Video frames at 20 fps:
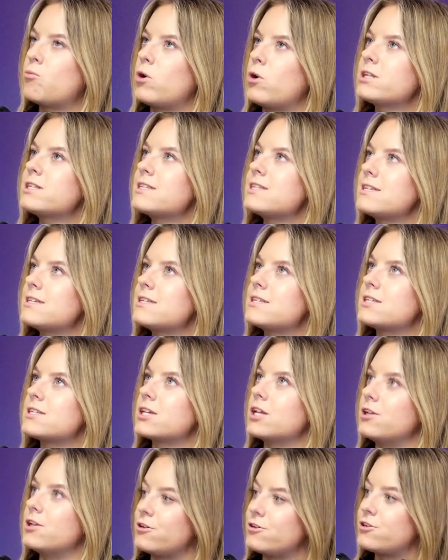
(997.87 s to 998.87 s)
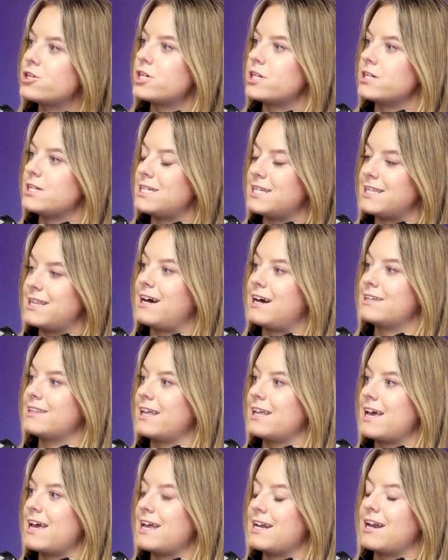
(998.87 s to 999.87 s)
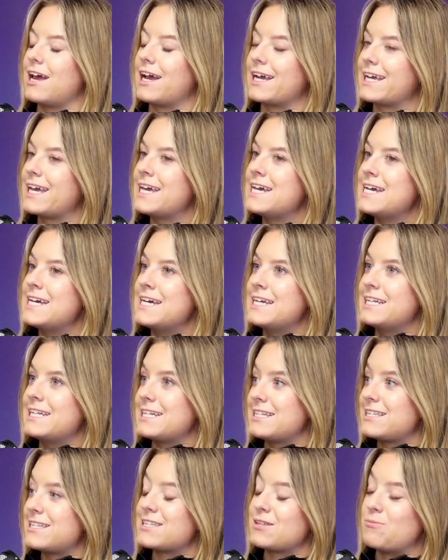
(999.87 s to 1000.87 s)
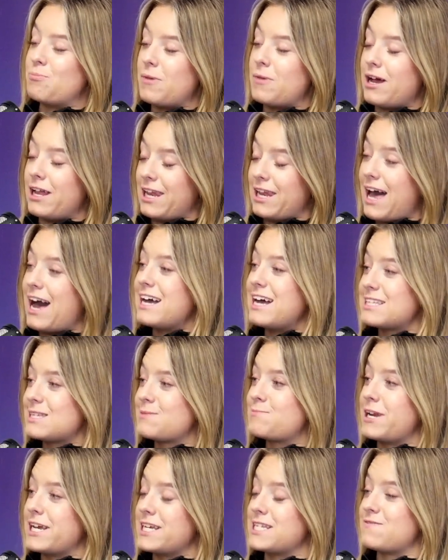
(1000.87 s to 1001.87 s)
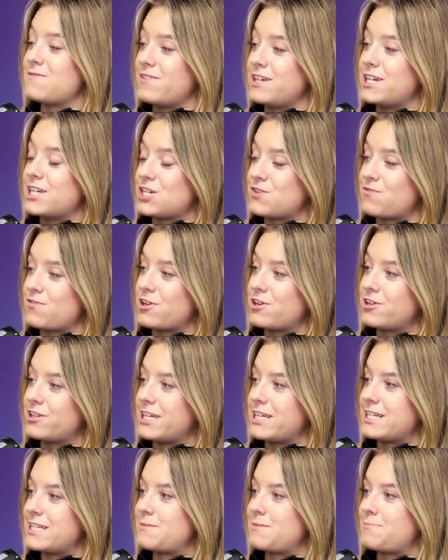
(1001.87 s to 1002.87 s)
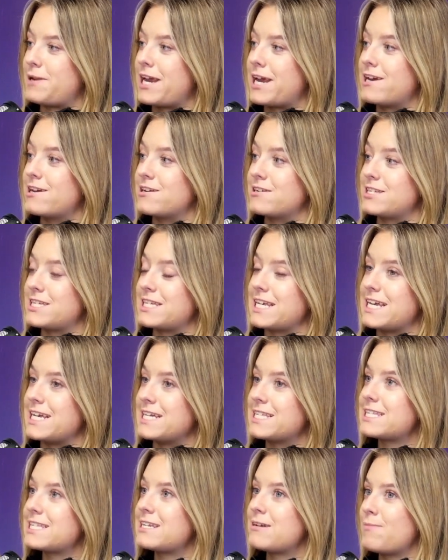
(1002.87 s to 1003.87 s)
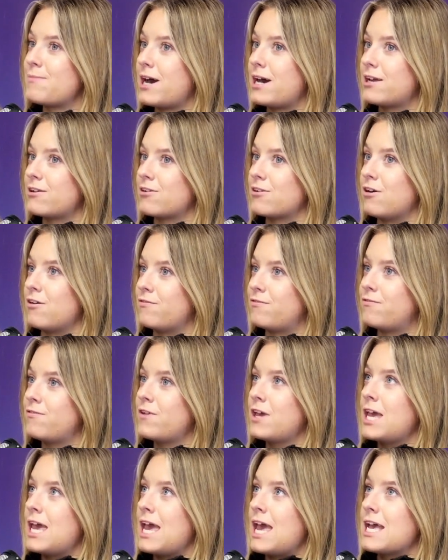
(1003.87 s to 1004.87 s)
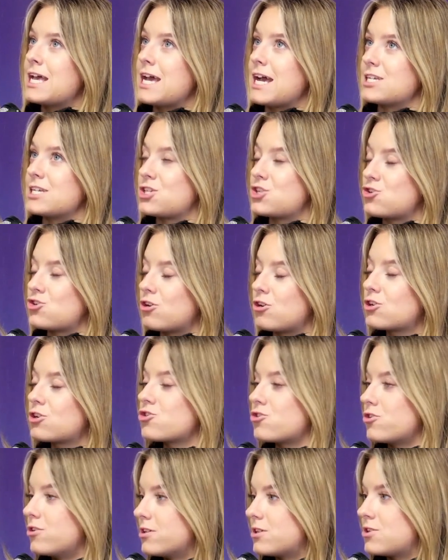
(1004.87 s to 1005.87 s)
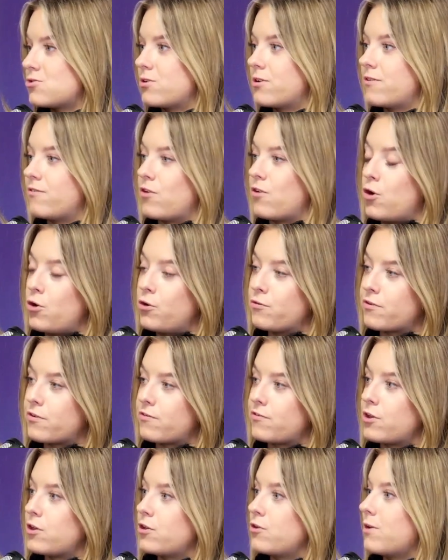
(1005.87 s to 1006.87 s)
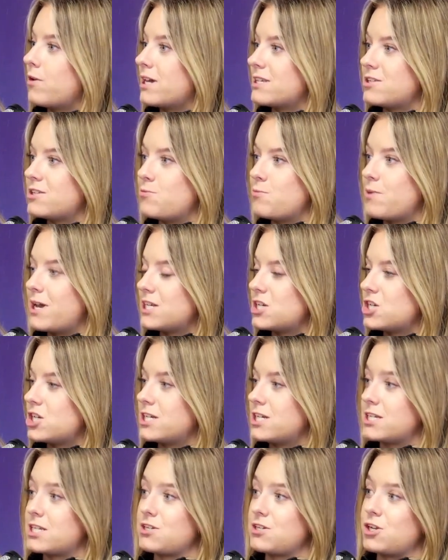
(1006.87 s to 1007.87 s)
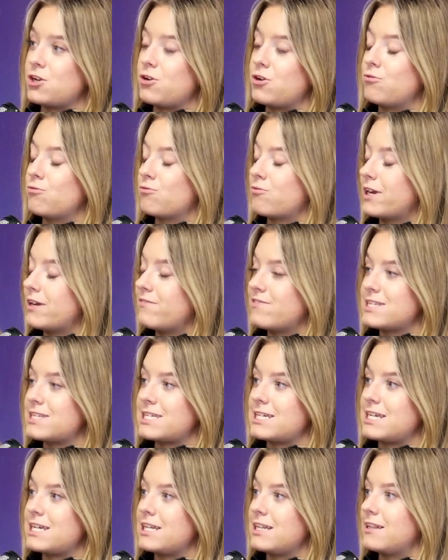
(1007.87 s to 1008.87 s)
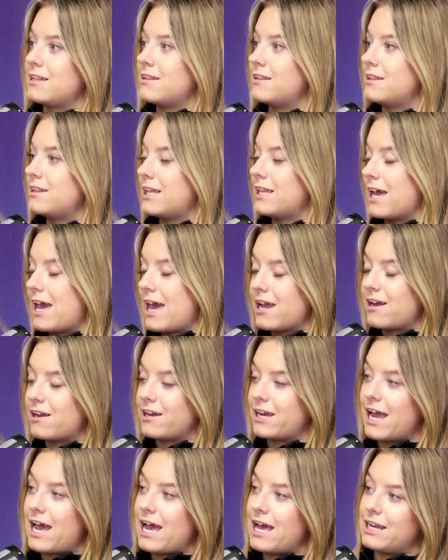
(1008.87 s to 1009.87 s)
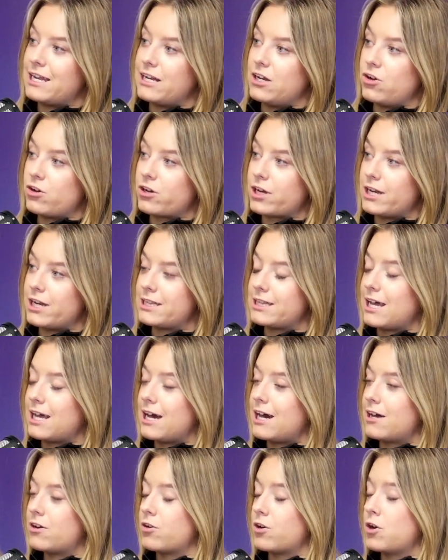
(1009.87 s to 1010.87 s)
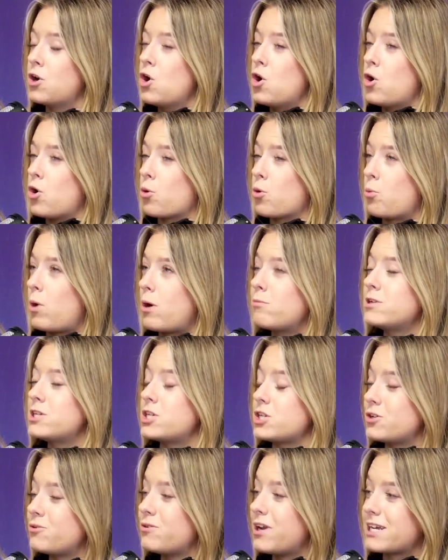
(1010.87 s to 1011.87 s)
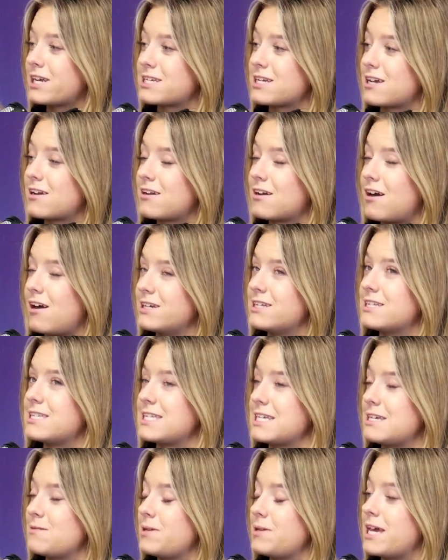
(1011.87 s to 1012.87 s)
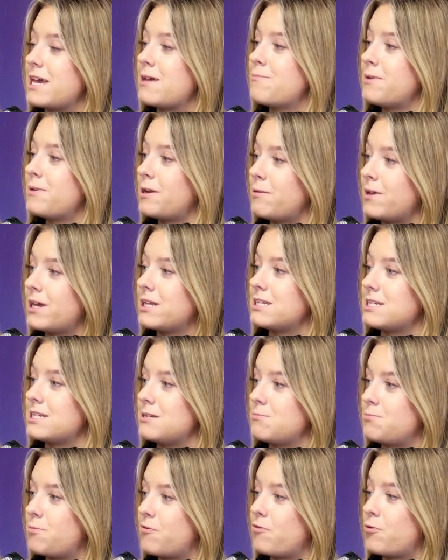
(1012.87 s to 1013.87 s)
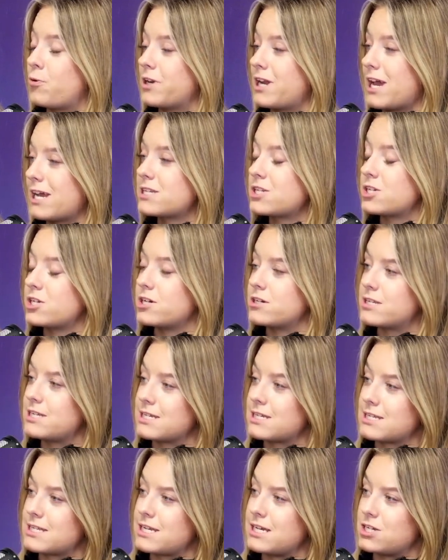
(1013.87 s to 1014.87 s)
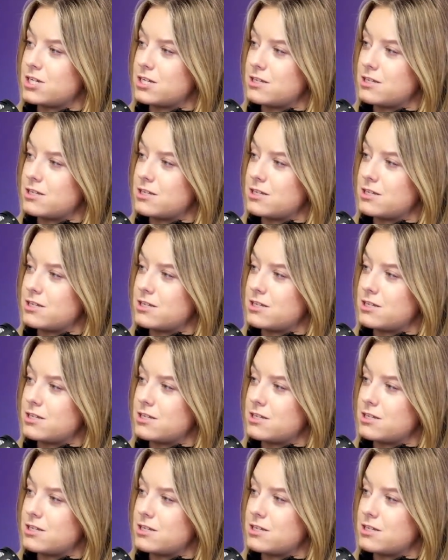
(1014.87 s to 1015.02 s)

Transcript: And what's the solution to that then? Like, this is a, a last place finish for these players. Is it a matter of a structural sort of overview, as you mentioned, you know, revisiting the A I L and looking at that, or or what would you like to kind of see be implemented before next year's Six